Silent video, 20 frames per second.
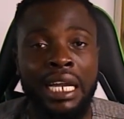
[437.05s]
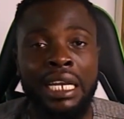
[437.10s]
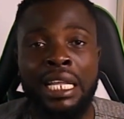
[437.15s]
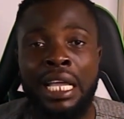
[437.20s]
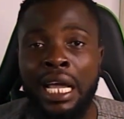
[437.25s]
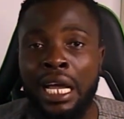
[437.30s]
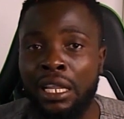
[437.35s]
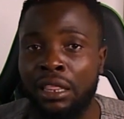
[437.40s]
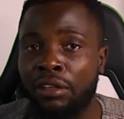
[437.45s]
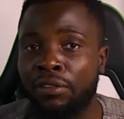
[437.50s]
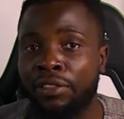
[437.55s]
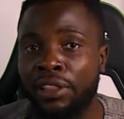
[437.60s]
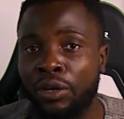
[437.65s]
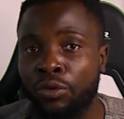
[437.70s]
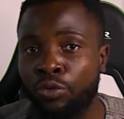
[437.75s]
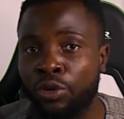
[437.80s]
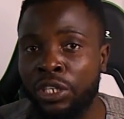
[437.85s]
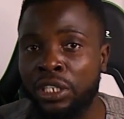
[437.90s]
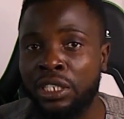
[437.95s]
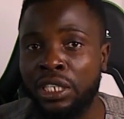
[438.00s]
At the end
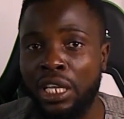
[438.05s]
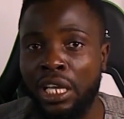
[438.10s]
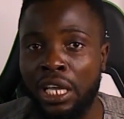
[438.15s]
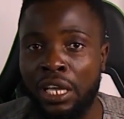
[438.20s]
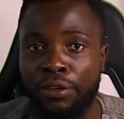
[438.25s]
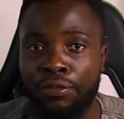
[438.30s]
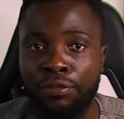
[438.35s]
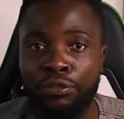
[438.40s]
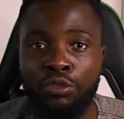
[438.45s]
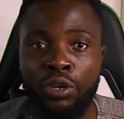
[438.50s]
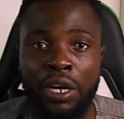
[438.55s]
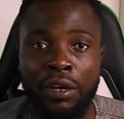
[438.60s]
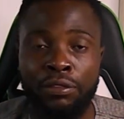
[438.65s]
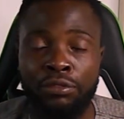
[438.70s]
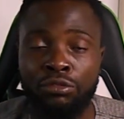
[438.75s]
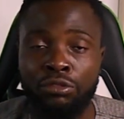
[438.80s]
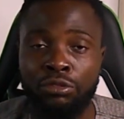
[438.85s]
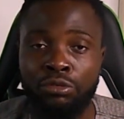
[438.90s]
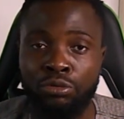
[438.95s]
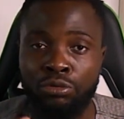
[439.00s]
of the week, if you
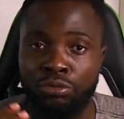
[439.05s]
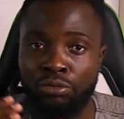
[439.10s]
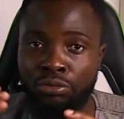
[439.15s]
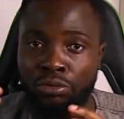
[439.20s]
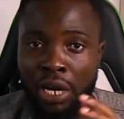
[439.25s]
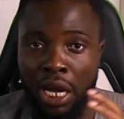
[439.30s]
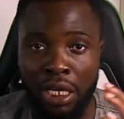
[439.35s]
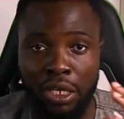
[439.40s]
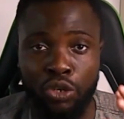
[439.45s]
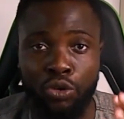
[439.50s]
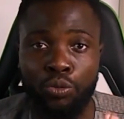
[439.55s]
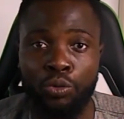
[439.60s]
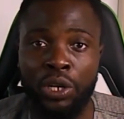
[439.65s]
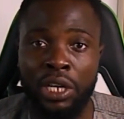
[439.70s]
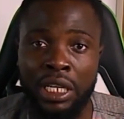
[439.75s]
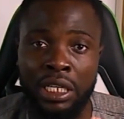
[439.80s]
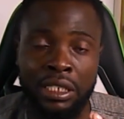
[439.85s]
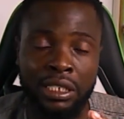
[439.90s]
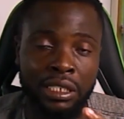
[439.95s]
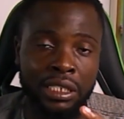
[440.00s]
have to
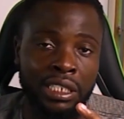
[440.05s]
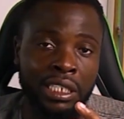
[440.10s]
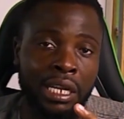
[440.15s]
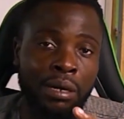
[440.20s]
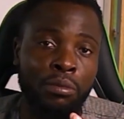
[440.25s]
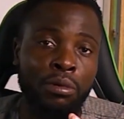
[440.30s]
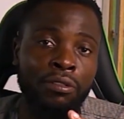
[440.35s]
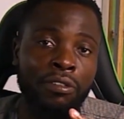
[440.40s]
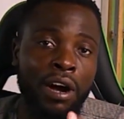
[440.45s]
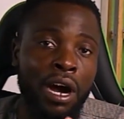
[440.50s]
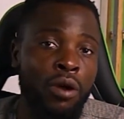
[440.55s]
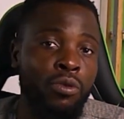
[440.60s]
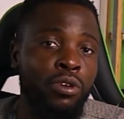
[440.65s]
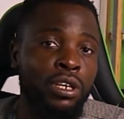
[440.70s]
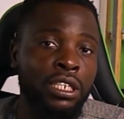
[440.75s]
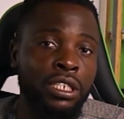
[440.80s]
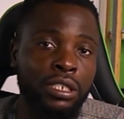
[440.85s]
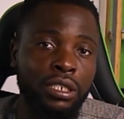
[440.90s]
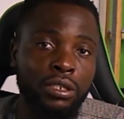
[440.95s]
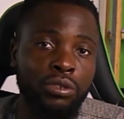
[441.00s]
accumulate the number of
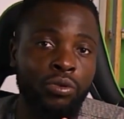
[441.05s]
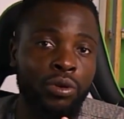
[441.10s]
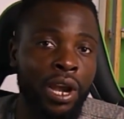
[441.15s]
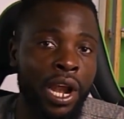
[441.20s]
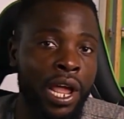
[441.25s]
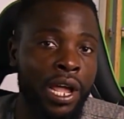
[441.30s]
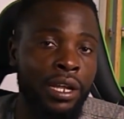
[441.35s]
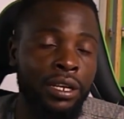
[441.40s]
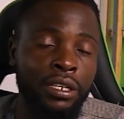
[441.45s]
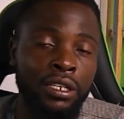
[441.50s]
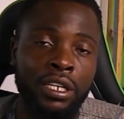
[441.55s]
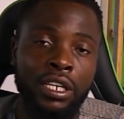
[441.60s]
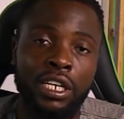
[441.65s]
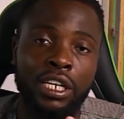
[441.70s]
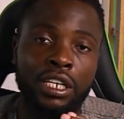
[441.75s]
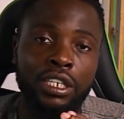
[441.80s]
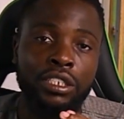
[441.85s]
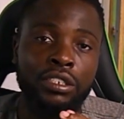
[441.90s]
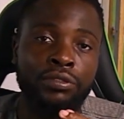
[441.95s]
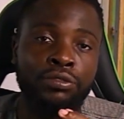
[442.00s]
hours you learn,
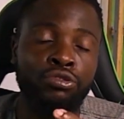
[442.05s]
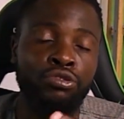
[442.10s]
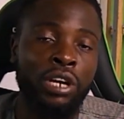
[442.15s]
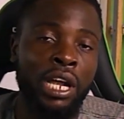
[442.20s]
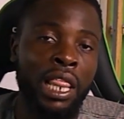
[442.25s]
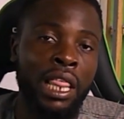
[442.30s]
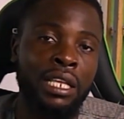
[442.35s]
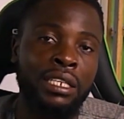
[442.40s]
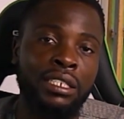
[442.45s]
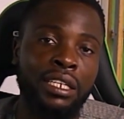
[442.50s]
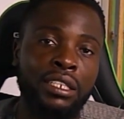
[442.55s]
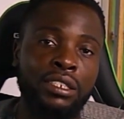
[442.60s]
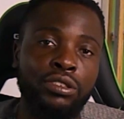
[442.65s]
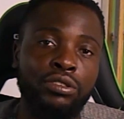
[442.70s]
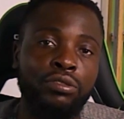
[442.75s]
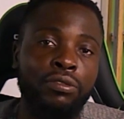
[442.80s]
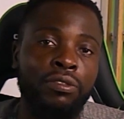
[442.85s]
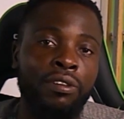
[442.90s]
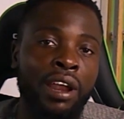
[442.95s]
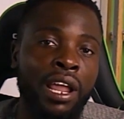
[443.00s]
you've realized
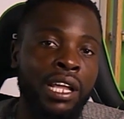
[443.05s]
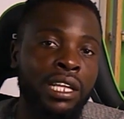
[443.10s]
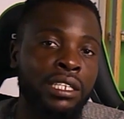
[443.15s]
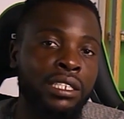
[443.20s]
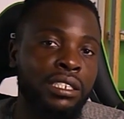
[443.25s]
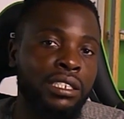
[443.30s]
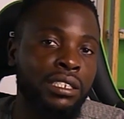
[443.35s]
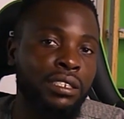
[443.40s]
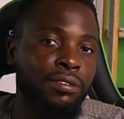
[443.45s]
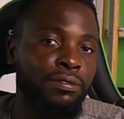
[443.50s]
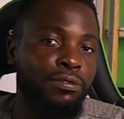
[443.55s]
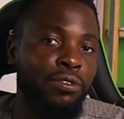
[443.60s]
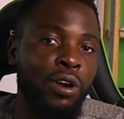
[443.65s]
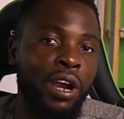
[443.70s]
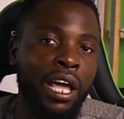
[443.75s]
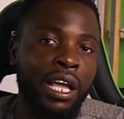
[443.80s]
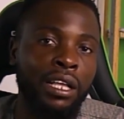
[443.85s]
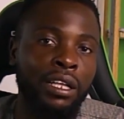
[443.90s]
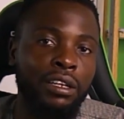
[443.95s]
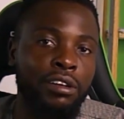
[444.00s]
that you've learned
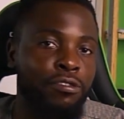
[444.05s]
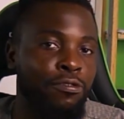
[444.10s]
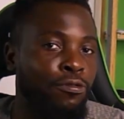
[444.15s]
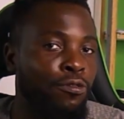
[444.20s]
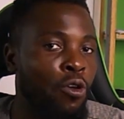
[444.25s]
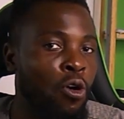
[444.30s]
for like